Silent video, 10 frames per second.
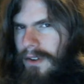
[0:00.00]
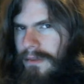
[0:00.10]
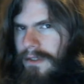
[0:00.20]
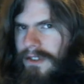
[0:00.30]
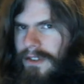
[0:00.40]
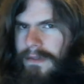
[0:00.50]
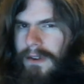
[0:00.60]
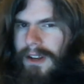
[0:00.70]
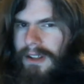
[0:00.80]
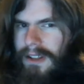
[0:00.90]
was
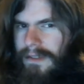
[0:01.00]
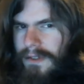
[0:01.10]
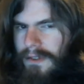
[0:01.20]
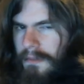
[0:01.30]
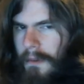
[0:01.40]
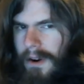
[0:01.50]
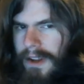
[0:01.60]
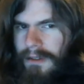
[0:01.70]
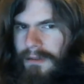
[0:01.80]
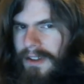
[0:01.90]
Giovanni Leiftus
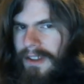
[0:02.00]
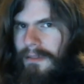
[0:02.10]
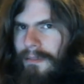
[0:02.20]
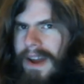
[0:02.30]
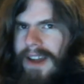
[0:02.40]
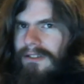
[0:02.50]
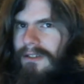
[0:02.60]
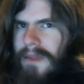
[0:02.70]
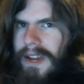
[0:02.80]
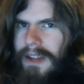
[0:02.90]
Morgan, who thinks
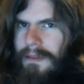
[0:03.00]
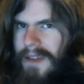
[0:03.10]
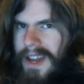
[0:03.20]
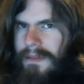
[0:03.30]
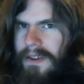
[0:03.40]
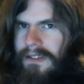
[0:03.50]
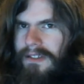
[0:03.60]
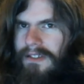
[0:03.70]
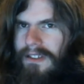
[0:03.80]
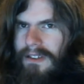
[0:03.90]
masturbating babies
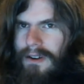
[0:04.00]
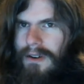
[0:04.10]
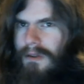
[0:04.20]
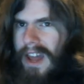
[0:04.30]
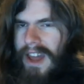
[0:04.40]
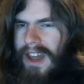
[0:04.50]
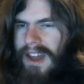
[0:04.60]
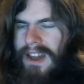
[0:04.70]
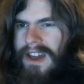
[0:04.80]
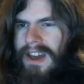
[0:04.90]
is
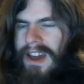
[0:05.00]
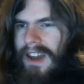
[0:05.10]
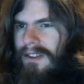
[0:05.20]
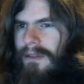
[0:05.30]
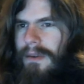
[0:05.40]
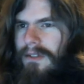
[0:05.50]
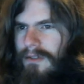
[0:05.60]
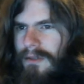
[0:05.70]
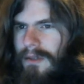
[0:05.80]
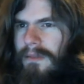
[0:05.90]
okay and who has
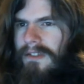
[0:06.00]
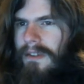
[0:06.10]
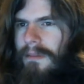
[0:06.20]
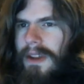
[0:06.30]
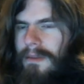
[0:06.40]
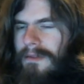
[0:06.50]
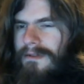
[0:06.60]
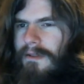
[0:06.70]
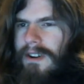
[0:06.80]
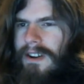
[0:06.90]
groomed somebody
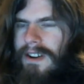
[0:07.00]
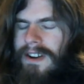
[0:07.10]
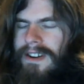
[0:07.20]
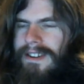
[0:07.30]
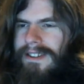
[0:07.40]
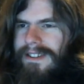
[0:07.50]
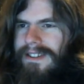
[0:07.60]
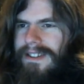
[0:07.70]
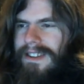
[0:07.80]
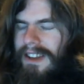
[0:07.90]
before.
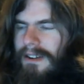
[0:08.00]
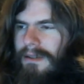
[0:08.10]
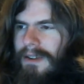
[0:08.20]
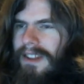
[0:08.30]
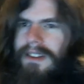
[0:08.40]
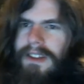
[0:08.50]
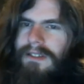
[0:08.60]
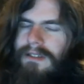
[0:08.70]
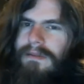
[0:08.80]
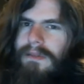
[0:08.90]
You know, not the
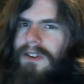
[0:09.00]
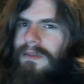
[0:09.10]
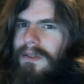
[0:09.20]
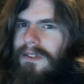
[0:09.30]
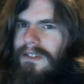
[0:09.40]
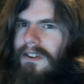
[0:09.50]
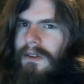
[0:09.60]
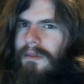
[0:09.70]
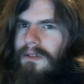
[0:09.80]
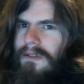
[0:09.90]
least of which was
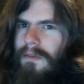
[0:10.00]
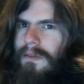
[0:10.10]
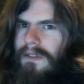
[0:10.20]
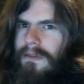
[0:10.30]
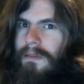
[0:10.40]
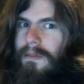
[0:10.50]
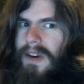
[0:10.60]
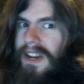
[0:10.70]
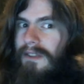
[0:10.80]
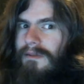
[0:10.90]
was was
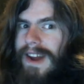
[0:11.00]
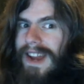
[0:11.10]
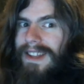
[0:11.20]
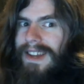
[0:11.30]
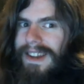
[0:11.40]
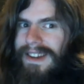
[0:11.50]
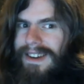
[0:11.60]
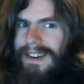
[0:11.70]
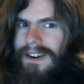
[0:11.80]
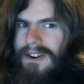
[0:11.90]
Bunny Riley,
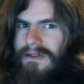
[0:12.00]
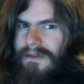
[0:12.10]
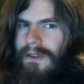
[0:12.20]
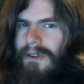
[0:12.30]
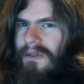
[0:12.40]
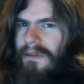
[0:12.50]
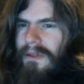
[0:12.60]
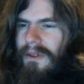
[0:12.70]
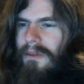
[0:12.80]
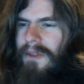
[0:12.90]
who o-
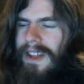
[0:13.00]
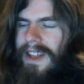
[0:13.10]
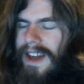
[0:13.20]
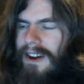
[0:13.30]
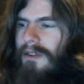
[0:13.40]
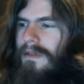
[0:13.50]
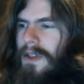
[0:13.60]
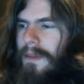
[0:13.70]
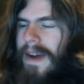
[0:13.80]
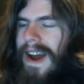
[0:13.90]
only like over
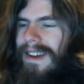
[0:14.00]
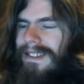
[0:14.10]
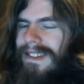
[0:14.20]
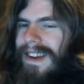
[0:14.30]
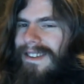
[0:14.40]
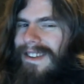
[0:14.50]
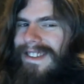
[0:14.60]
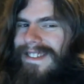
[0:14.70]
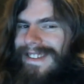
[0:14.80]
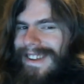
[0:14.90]
the past like
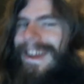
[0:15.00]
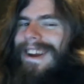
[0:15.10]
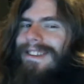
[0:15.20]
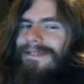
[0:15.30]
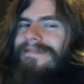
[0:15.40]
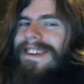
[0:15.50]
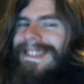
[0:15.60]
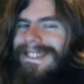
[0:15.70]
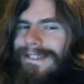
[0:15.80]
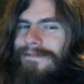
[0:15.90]
six
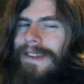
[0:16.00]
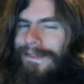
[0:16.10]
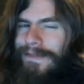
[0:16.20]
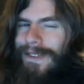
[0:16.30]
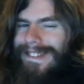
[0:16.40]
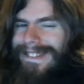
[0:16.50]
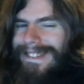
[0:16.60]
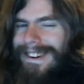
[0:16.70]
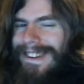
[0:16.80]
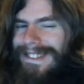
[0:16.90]
months people
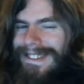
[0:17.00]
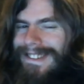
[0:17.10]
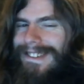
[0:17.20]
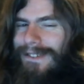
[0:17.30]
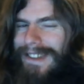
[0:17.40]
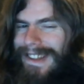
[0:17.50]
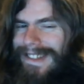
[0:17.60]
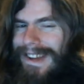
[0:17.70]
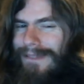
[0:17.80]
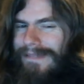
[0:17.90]
started to do
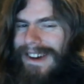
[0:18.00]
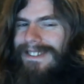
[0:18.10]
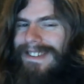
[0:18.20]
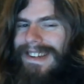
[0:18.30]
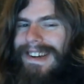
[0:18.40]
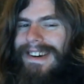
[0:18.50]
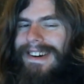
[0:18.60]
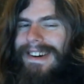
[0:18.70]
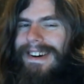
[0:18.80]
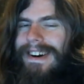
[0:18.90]
anything about,
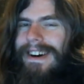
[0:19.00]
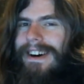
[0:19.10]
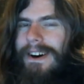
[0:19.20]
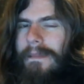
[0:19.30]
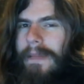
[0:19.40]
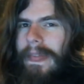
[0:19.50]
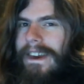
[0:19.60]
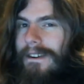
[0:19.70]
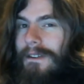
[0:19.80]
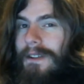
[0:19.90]
um,
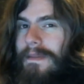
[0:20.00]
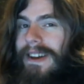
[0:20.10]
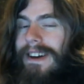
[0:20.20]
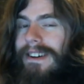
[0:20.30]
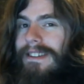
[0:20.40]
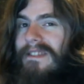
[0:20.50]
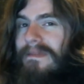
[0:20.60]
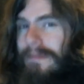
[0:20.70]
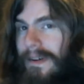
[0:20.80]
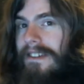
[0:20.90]
and only because
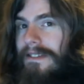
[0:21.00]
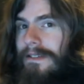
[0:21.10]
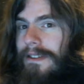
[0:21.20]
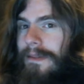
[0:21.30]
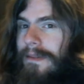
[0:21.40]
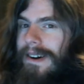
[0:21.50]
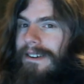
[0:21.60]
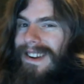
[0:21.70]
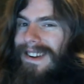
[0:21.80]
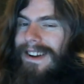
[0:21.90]
I've bothered them
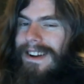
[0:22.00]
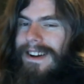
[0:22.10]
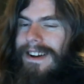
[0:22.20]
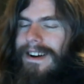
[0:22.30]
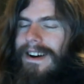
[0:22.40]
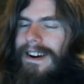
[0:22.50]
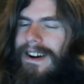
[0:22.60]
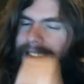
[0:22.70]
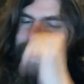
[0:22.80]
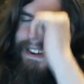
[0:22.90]
about it.
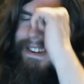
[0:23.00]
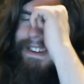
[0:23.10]
Uh,